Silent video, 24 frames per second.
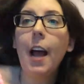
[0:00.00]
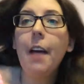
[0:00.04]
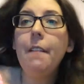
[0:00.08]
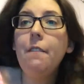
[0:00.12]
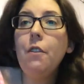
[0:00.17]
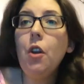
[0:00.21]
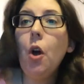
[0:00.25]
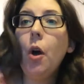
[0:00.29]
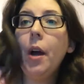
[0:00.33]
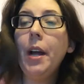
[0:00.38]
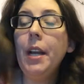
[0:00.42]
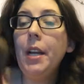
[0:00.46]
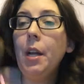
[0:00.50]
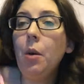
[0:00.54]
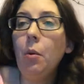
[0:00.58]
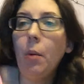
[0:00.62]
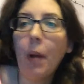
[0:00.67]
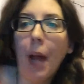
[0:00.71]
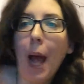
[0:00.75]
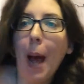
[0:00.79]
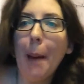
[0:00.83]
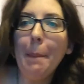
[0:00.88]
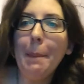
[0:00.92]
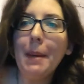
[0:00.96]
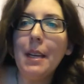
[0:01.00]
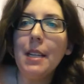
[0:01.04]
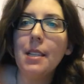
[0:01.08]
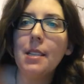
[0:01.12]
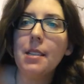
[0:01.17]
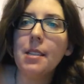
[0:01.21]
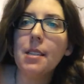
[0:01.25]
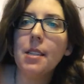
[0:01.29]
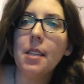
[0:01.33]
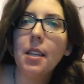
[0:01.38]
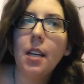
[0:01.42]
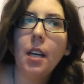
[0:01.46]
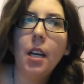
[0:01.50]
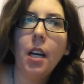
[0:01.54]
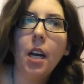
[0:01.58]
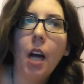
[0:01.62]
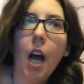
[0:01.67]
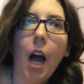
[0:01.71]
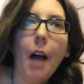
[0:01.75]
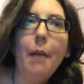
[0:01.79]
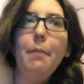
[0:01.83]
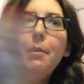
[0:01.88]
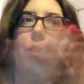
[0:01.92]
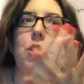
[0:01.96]
I have no idea what happens.
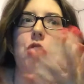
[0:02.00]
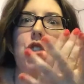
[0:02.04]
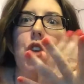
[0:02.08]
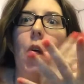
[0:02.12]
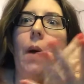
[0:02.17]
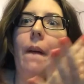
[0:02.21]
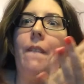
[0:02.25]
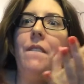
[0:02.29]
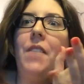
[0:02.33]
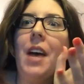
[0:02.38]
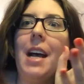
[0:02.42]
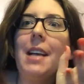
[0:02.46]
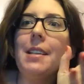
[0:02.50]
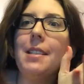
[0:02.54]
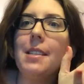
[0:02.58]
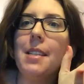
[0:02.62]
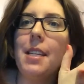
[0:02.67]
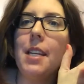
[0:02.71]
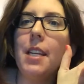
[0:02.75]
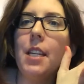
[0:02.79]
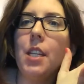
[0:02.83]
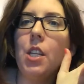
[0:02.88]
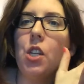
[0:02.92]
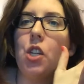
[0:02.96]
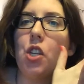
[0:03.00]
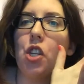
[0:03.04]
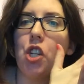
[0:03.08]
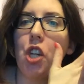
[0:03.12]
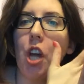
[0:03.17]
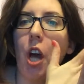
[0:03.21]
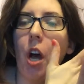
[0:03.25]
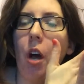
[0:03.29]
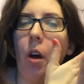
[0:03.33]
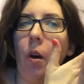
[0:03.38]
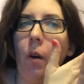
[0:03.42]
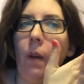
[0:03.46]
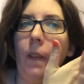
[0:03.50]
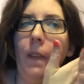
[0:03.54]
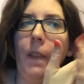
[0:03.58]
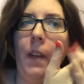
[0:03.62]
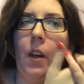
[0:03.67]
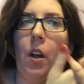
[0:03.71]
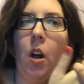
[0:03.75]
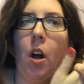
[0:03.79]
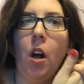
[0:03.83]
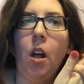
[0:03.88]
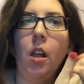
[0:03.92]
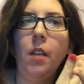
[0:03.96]
I've been so invested in this show, and
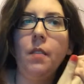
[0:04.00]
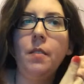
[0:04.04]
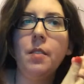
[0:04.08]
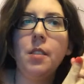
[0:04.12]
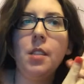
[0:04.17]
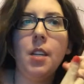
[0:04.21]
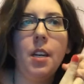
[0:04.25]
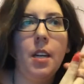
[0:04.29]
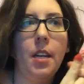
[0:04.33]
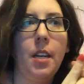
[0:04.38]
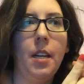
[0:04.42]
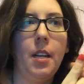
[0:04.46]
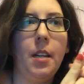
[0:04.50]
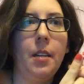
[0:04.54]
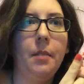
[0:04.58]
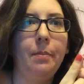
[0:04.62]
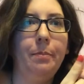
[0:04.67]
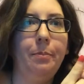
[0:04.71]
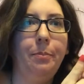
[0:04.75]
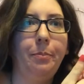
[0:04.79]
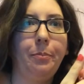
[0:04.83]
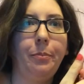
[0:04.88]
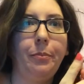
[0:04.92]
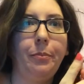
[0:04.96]
then all of a sudden,